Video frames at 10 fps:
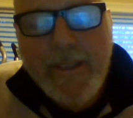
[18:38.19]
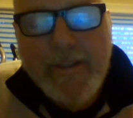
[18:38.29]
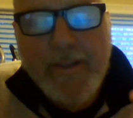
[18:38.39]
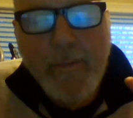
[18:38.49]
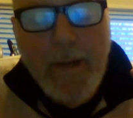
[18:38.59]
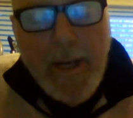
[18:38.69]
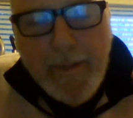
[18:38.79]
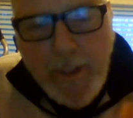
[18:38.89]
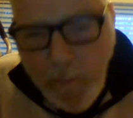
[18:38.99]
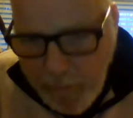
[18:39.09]
Let this mind
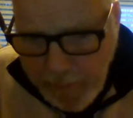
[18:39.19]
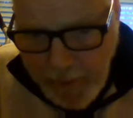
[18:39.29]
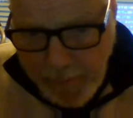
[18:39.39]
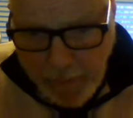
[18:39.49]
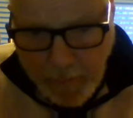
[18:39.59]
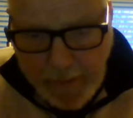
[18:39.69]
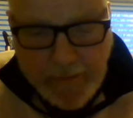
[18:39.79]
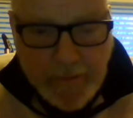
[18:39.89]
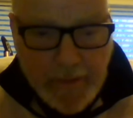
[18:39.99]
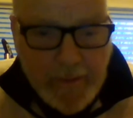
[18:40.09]
be in you, which is also in
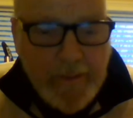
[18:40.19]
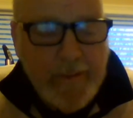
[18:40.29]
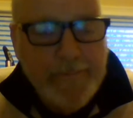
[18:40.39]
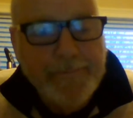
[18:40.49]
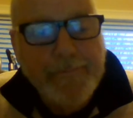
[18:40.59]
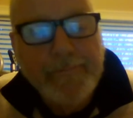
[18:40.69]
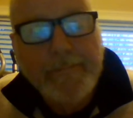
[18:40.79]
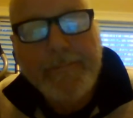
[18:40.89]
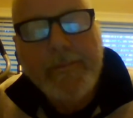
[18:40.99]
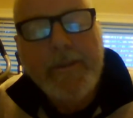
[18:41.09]
Christ Jesus.
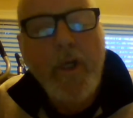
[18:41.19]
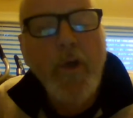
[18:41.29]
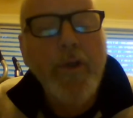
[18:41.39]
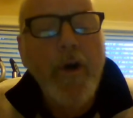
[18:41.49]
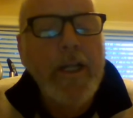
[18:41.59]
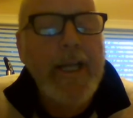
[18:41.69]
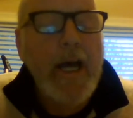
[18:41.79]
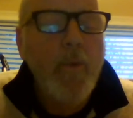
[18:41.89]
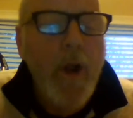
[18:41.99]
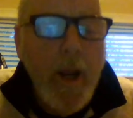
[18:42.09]
We thought it
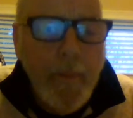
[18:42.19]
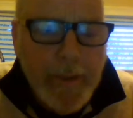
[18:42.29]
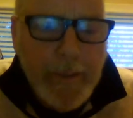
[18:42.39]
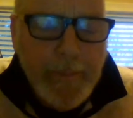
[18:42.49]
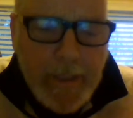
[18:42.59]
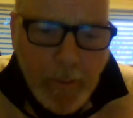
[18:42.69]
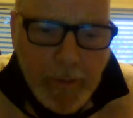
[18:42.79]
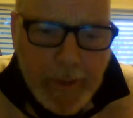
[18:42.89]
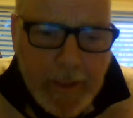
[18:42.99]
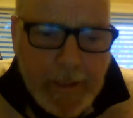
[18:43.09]
not robbery to be equal
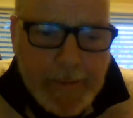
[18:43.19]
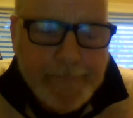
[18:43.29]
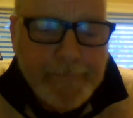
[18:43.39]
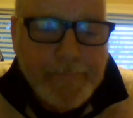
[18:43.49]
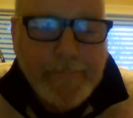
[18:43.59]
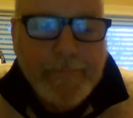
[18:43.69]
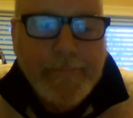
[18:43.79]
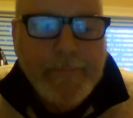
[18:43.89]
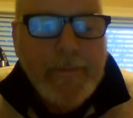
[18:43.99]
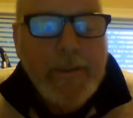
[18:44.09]
with God.
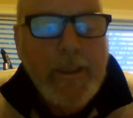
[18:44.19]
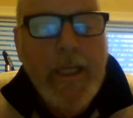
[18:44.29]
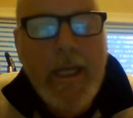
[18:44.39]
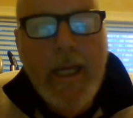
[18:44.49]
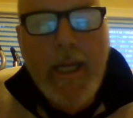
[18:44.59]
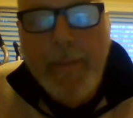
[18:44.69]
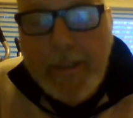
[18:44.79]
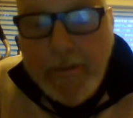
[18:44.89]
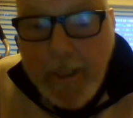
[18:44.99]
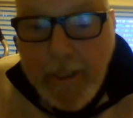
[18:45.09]
But
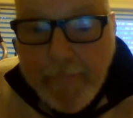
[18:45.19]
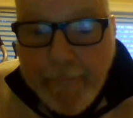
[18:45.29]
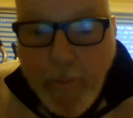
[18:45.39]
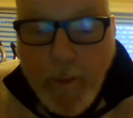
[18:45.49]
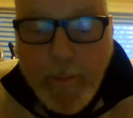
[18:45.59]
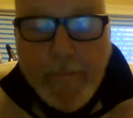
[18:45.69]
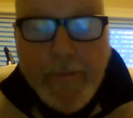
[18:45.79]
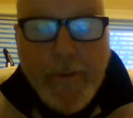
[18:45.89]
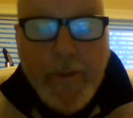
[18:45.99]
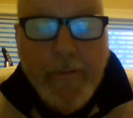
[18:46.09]
he took on the form of a
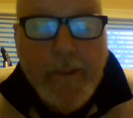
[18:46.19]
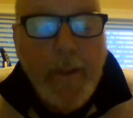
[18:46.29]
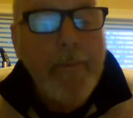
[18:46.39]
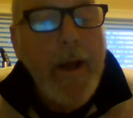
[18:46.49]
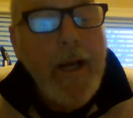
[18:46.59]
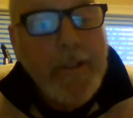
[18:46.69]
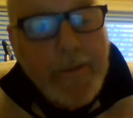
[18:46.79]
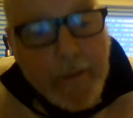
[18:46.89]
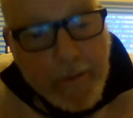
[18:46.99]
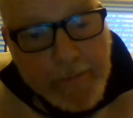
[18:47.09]
servant, a bond
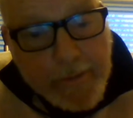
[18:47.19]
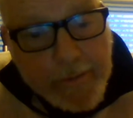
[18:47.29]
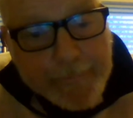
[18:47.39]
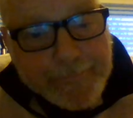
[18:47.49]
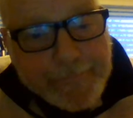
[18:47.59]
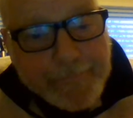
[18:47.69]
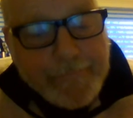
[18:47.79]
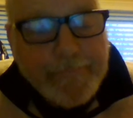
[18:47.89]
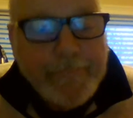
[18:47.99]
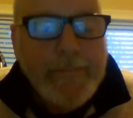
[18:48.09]
servant,
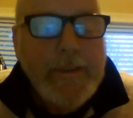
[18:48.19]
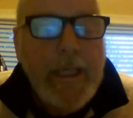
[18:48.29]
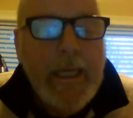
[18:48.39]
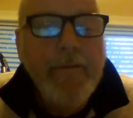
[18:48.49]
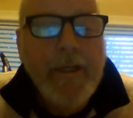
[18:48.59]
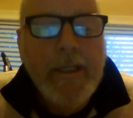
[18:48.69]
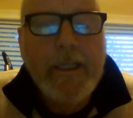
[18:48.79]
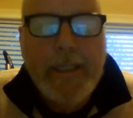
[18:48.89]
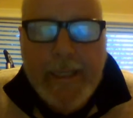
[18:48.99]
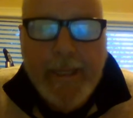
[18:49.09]
even unto
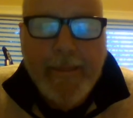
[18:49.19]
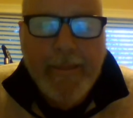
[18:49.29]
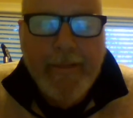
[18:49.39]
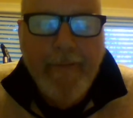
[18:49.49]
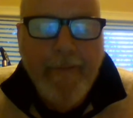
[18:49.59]
death.